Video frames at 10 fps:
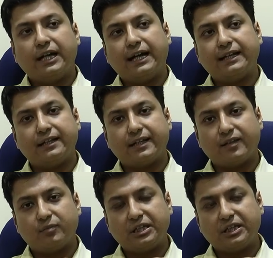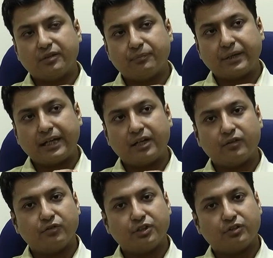and it has been
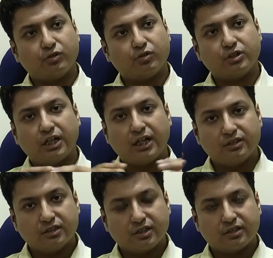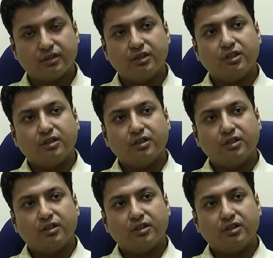compared with the other